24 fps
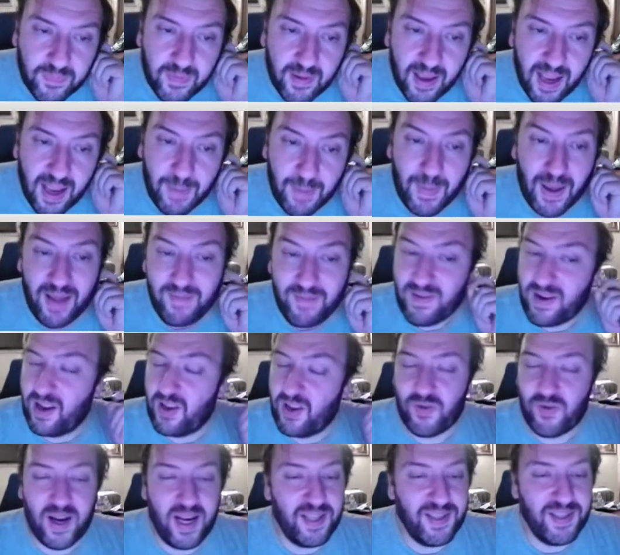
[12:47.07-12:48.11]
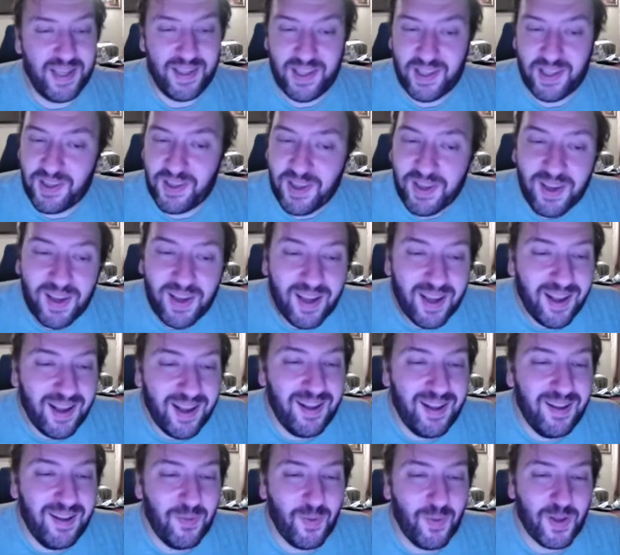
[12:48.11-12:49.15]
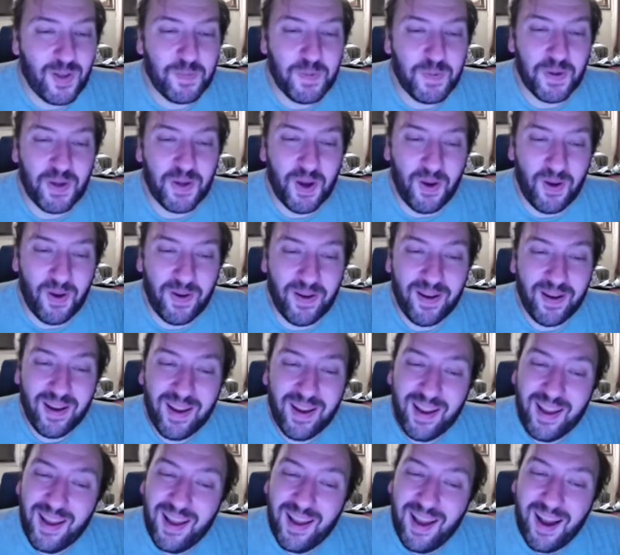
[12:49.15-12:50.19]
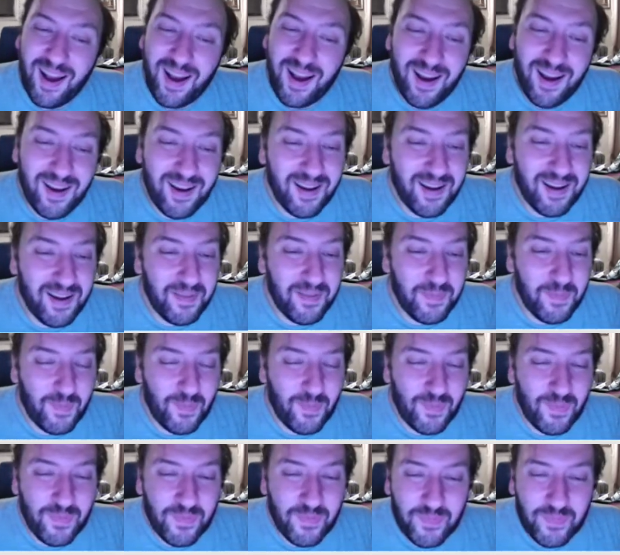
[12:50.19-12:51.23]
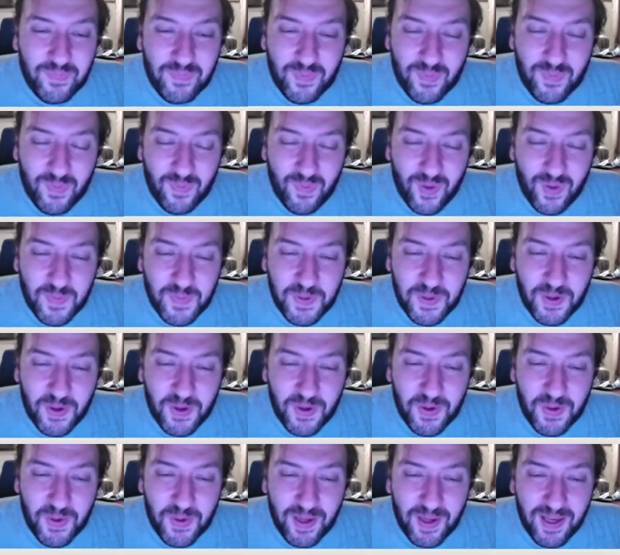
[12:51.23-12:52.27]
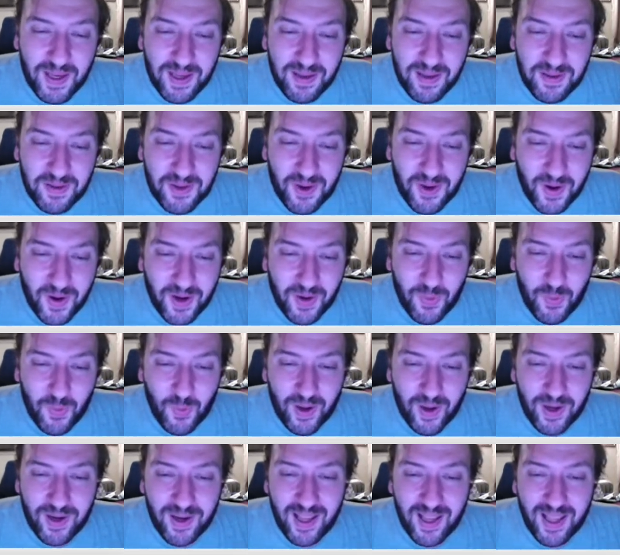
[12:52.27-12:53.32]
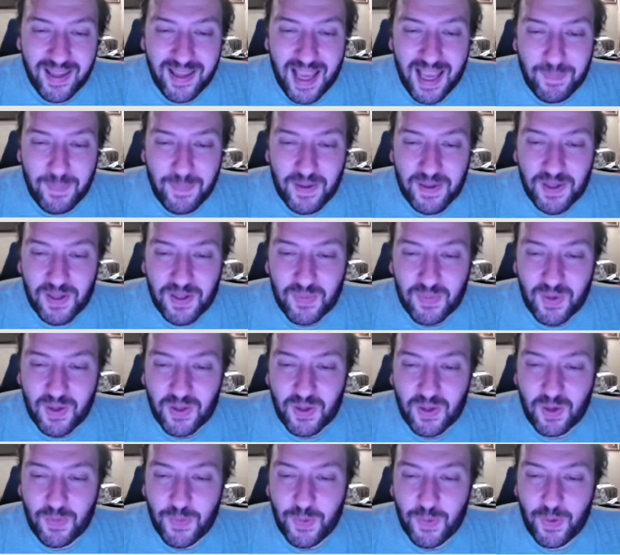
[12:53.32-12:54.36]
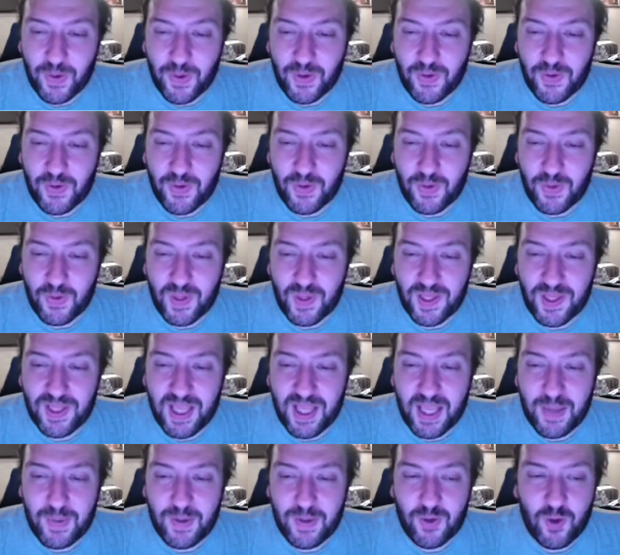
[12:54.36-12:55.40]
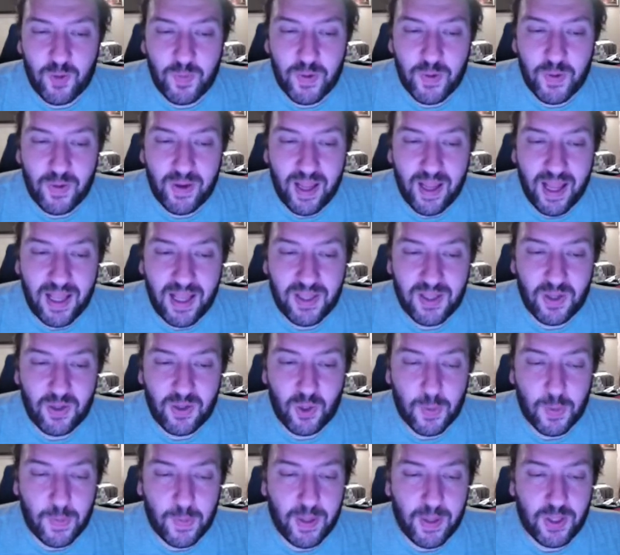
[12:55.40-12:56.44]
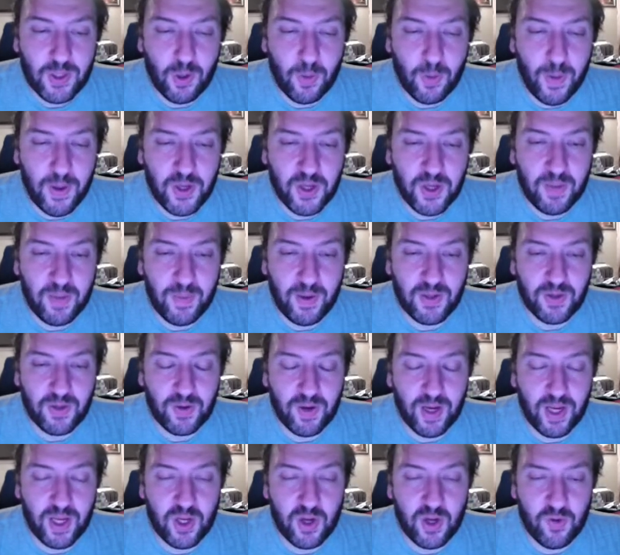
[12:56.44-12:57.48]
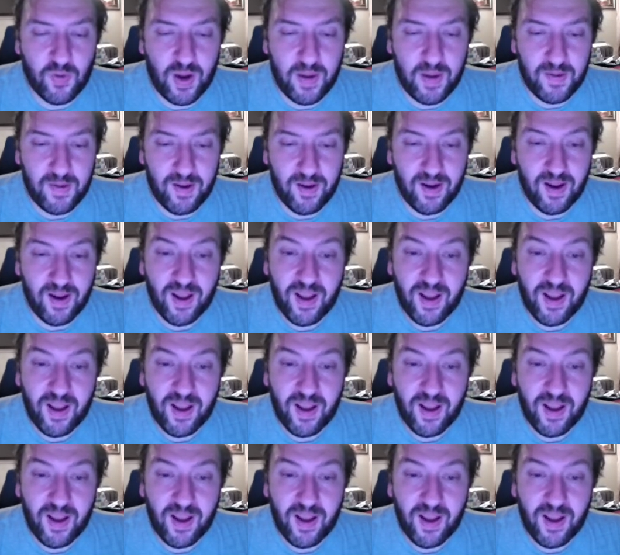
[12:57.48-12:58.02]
I'm not even going to try to say this. Once per turn. Once per turn, you can target 1 attack position monster your opponent controls with the same attribute as a normal monster or Magic Key monster in your graveyard.